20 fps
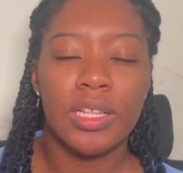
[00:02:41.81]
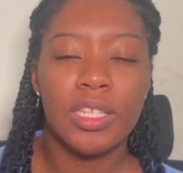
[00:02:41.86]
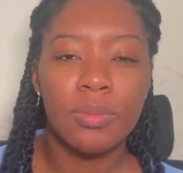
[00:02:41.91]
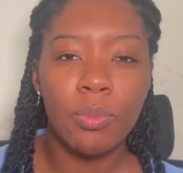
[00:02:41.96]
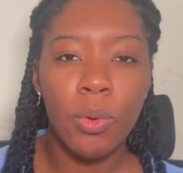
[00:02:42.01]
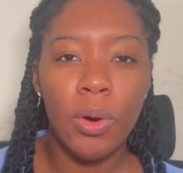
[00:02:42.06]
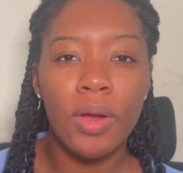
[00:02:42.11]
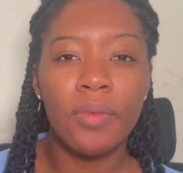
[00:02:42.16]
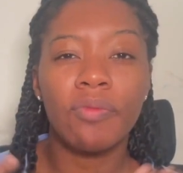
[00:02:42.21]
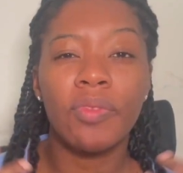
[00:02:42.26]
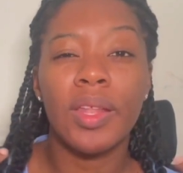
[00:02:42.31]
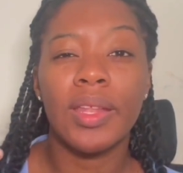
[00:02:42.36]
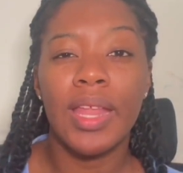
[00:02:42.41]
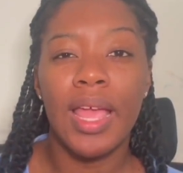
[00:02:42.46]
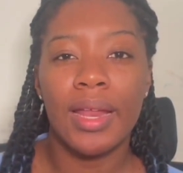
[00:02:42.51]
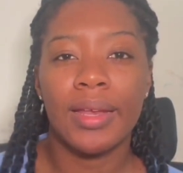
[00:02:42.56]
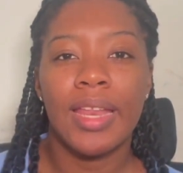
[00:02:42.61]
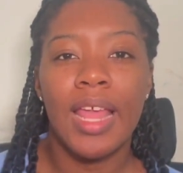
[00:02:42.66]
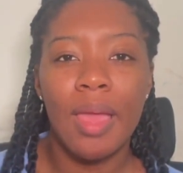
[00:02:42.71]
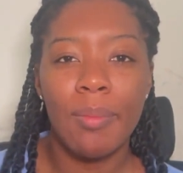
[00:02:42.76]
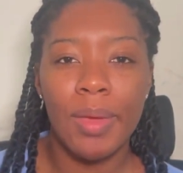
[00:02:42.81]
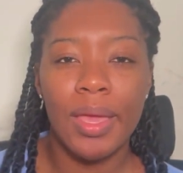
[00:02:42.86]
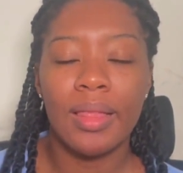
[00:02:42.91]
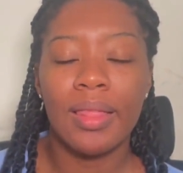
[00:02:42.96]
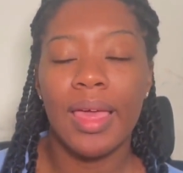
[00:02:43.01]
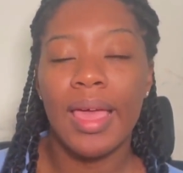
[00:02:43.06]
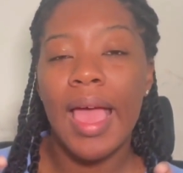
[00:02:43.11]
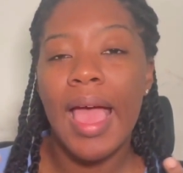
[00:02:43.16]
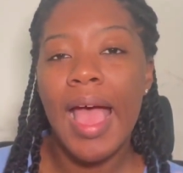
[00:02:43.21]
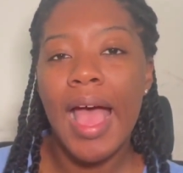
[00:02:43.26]
It's more of the
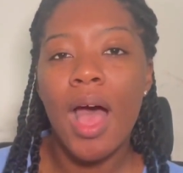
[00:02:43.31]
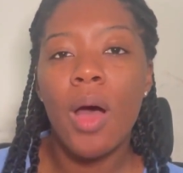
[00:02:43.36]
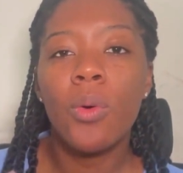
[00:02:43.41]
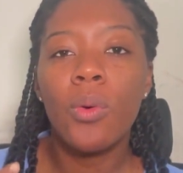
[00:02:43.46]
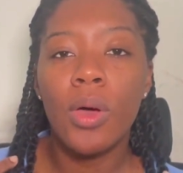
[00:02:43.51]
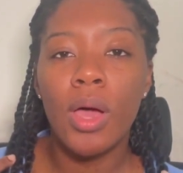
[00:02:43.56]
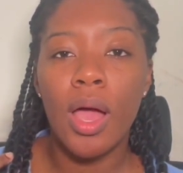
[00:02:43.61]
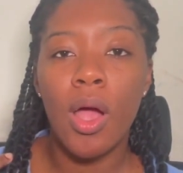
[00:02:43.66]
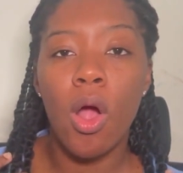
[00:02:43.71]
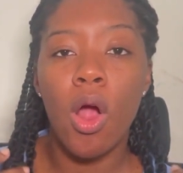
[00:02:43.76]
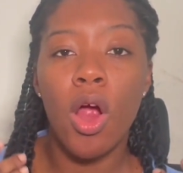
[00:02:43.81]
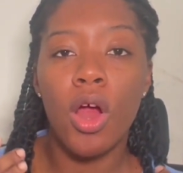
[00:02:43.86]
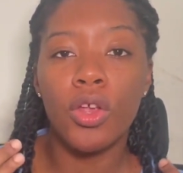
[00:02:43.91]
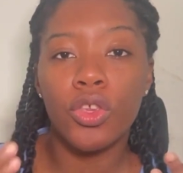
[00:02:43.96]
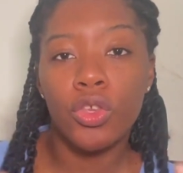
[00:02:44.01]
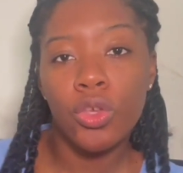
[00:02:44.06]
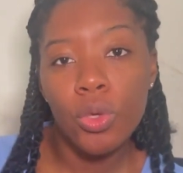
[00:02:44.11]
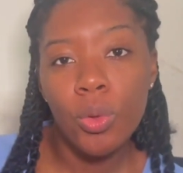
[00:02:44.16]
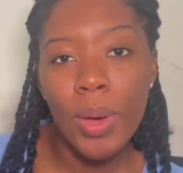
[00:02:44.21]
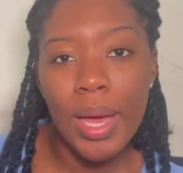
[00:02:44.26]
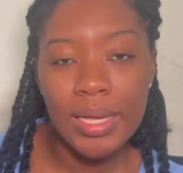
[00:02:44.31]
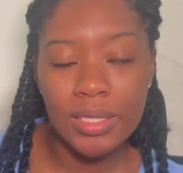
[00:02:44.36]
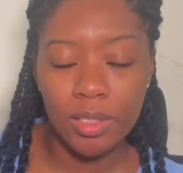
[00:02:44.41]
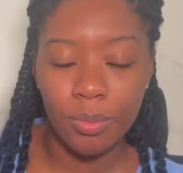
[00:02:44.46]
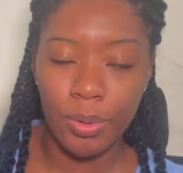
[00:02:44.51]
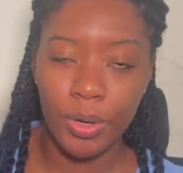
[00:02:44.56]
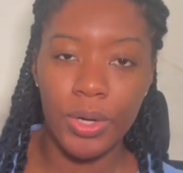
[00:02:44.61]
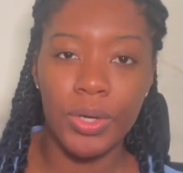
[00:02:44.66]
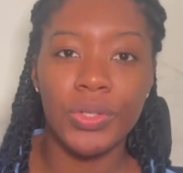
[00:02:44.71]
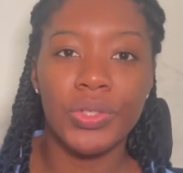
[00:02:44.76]
dynamic. Like, how are you as
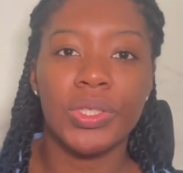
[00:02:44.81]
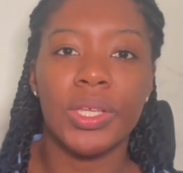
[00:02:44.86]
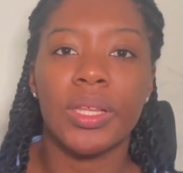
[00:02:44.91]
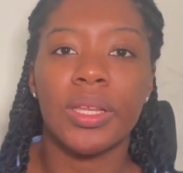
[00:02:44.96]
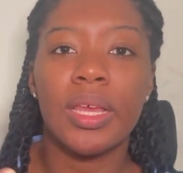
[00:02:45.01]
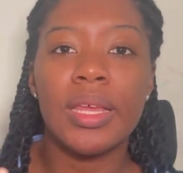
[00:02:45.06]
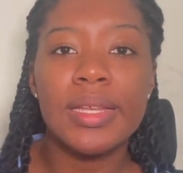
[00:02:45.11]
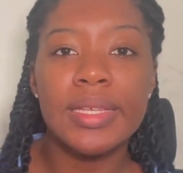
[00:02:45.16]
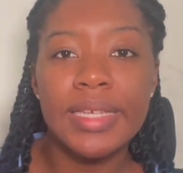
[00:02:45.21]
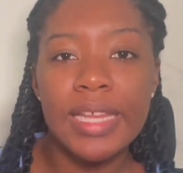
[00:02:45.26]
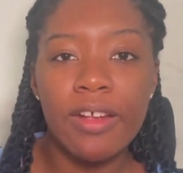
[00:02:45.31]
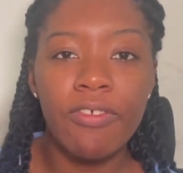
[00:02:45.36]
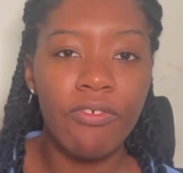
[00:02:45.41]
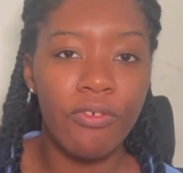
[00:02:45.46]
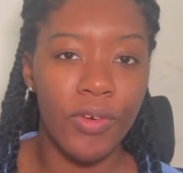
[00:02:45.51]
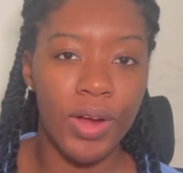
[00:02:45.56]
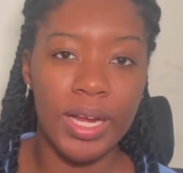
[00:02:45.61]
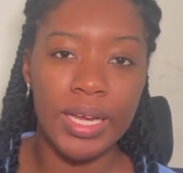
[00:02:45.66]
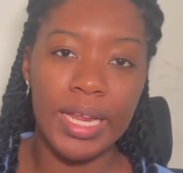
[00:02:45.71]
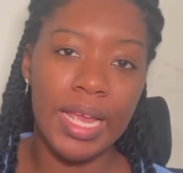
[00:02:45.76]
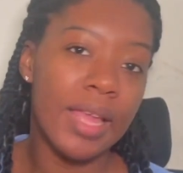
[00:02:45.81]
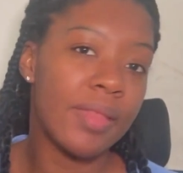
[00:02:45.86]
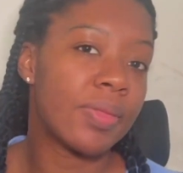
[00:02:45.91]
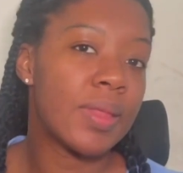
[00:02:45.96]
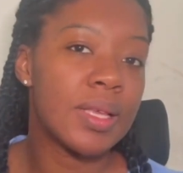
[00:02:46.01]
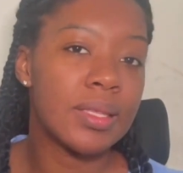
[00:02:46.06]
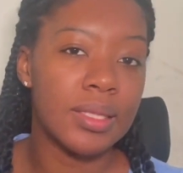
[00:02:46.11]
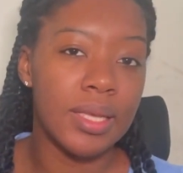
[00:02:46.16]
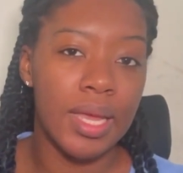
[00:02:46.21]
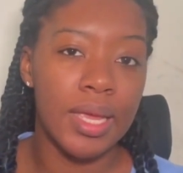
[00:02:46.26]
a person different in
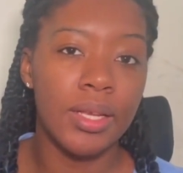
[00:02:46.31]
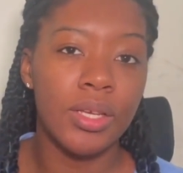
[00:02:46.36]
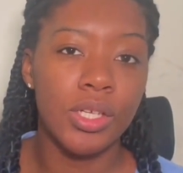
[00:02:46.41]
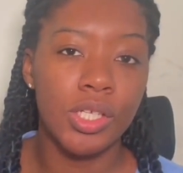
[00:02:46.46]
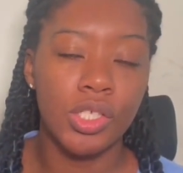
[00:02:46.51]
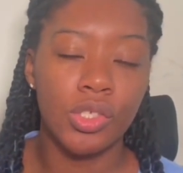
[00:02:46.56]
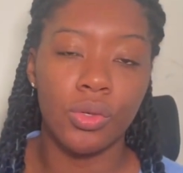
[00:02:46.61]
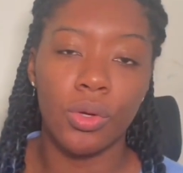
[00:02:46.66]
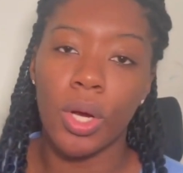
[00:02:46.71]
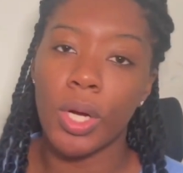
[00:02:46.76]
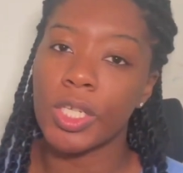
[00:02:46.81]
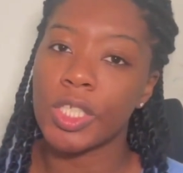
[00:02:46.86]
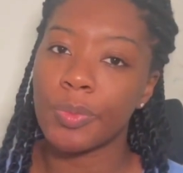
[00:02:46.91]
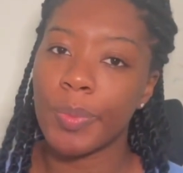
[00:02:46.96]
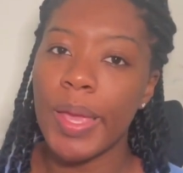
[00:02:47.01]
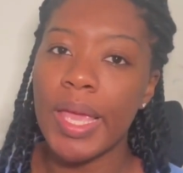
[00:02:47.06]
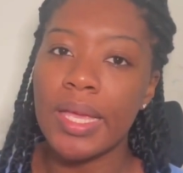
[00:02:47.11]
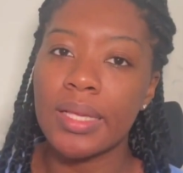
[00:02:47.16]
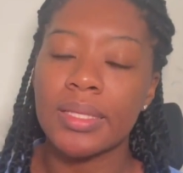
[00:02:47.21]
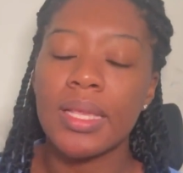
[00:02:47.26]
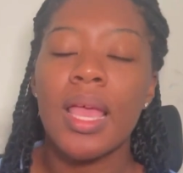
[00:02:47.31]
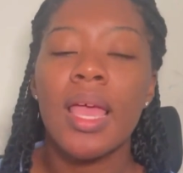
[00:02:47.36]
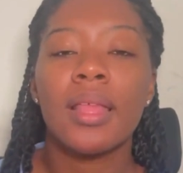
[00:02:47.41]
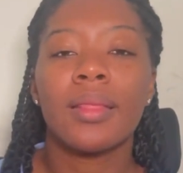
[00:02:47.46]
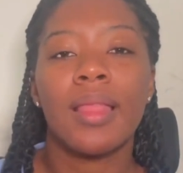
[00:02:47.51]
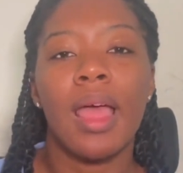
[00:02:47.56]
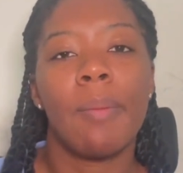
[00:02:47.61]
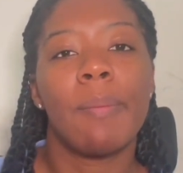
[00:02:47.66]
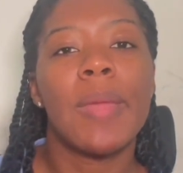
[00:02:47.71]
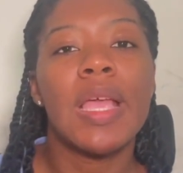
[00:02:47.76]
this industry or space
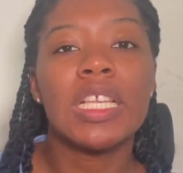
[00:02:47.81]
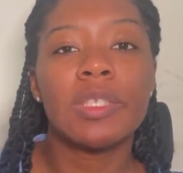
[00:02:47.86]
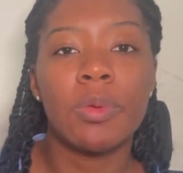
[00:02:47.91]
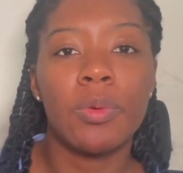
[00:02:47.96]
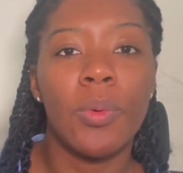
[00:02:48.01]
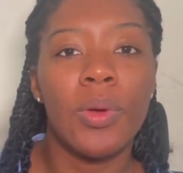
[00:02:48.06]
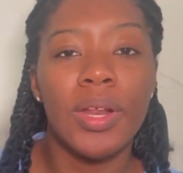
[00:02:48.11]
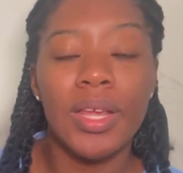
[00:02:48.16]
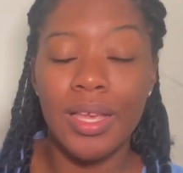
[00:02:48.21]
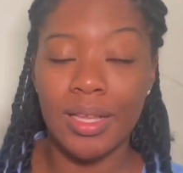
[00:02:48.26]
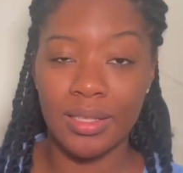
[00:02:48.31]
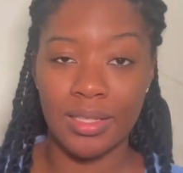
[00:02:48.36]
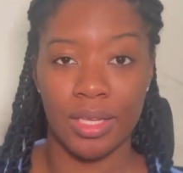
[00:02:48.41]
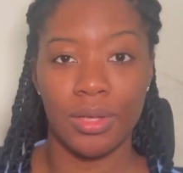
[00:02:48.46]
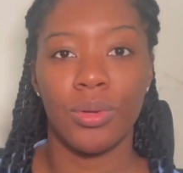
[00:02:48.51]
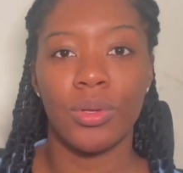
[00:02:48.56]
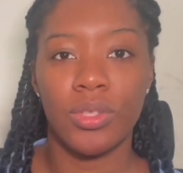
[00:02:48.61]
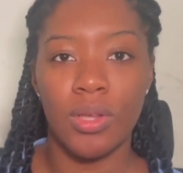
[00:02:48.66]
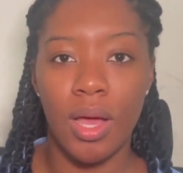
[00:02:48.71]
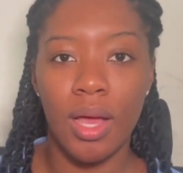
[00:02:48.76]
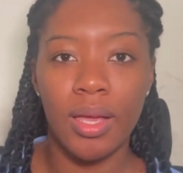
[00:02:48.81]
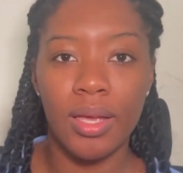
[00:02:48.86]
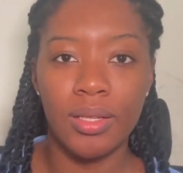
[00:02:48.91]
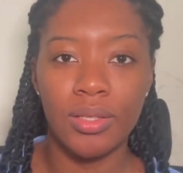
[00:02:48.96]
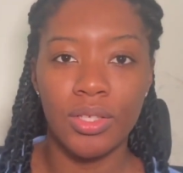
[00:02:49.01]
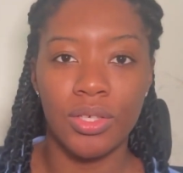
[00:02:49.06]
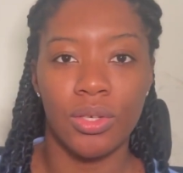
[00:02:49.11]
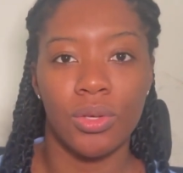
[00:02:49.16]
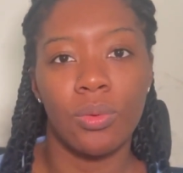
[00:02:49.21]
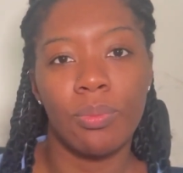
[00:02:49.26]
that makes me want to continue
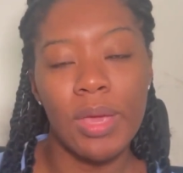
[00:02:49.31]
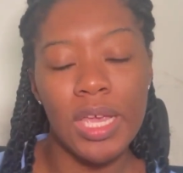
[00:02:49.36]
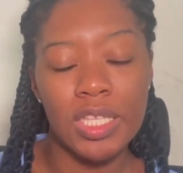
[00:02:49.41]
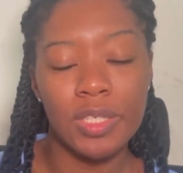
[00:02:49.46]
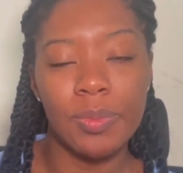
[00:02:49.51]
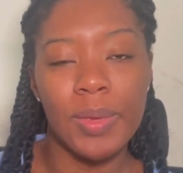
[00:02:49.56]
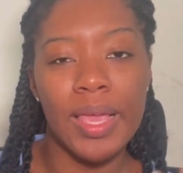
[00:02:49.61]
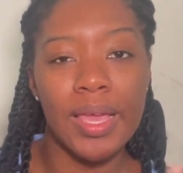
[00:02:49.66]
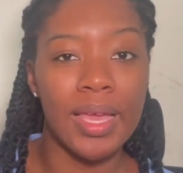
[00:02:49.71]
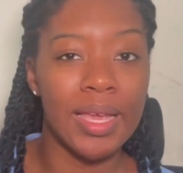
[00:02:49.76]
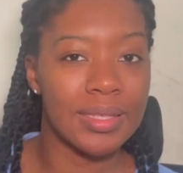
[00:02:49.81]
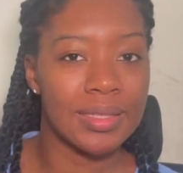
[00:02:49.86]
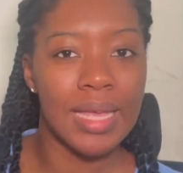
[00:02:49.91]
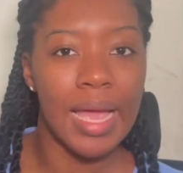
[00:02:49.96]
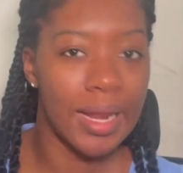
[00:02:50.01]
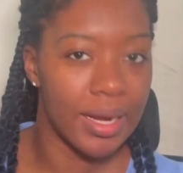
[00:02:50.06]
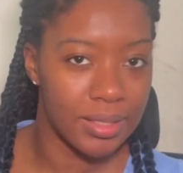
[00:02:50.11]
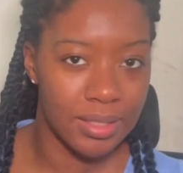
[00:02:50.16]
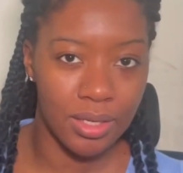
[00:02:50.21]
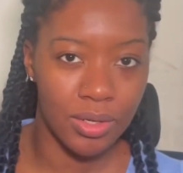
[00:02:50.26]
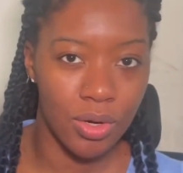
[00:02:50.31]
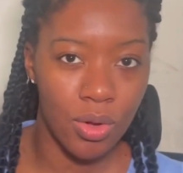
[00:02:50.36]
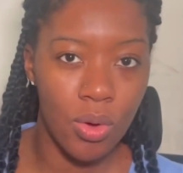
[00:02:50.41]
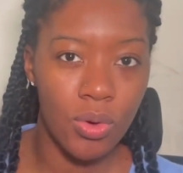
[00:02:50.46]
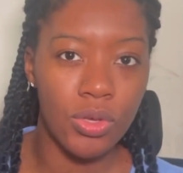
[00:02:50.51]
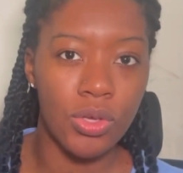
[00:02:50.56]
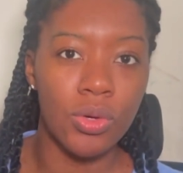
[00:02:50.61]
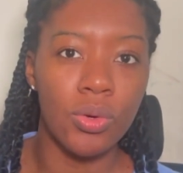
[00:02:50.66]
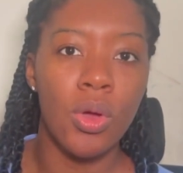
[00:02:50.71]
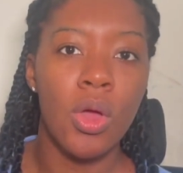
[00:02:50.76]
talking to you, makes me excited to
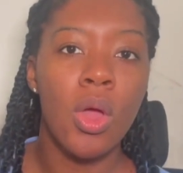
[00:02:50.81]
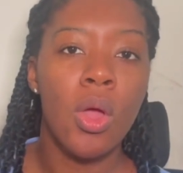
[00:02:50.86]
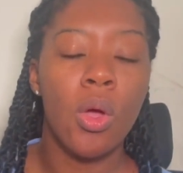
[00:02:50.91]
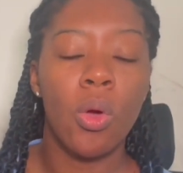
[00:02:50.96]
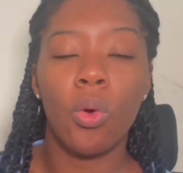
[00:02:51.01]
know you,